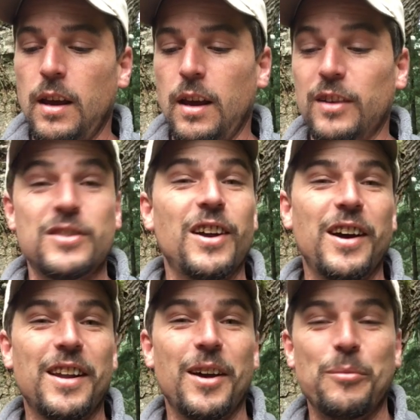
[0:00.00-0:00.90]
uh,
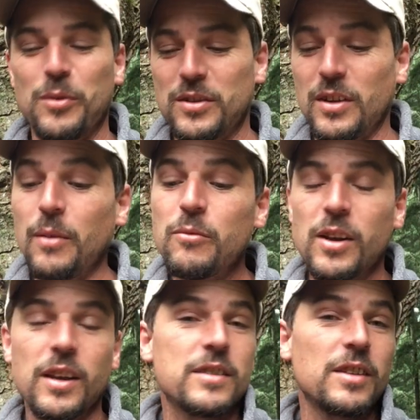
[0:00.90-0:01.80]
startup, which I'm
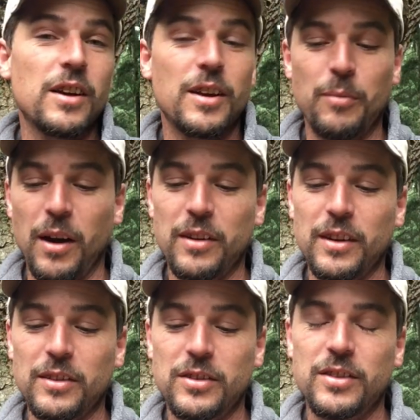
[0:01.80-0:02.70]
really excited about. I
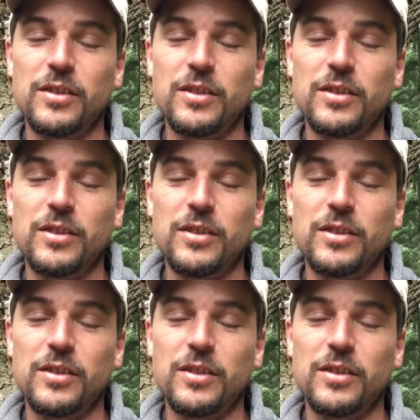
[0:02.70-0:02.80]
think she's